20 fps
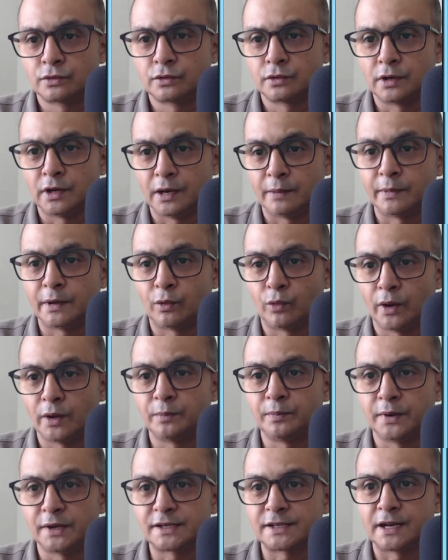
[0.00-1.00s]
lambda
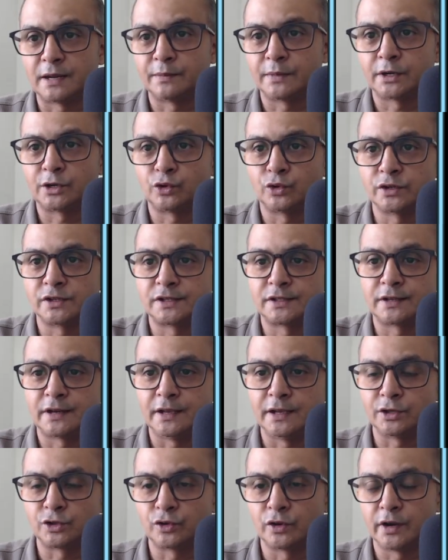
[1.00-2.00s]
1 plus lambda 2 is
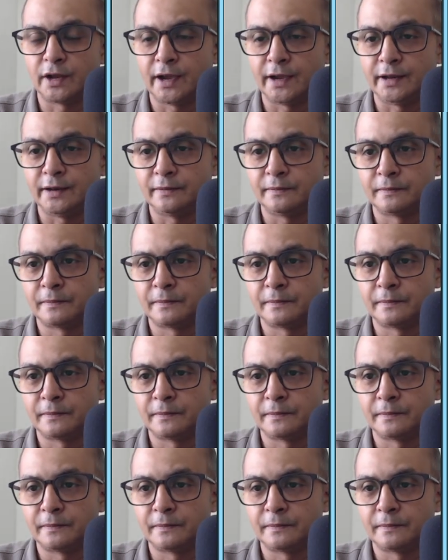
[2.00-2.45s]
3, so 9,